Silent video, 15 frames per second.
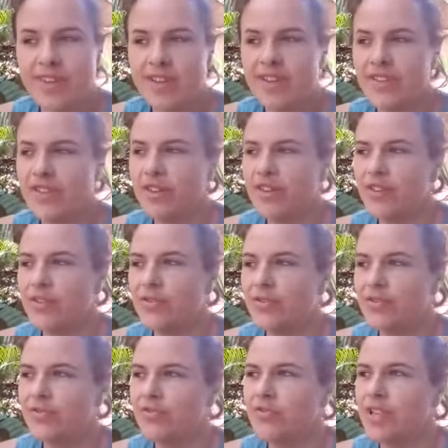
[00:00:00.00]
So
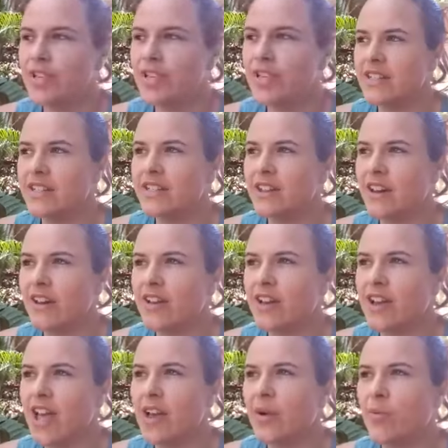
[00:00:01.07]
really
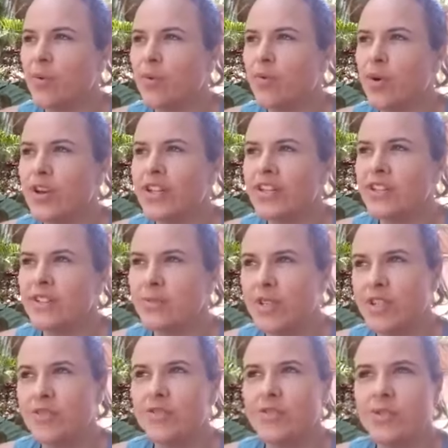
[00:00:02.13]
desiring what is it that we
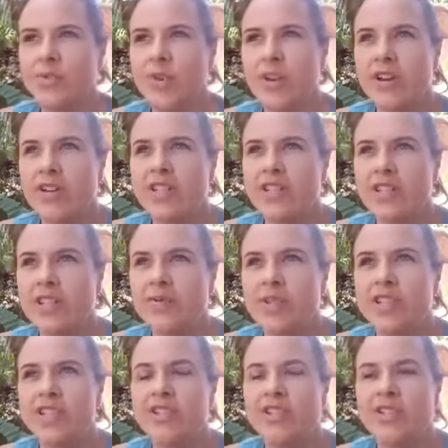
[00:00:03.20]
do and where is it that we
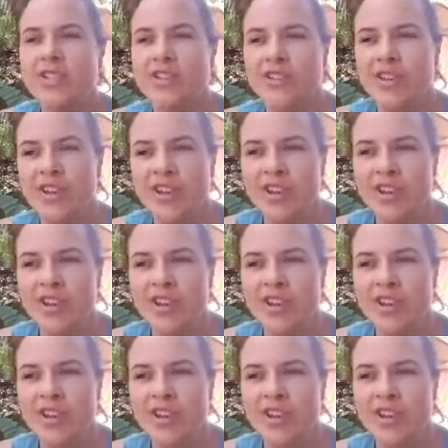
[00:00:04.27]
turn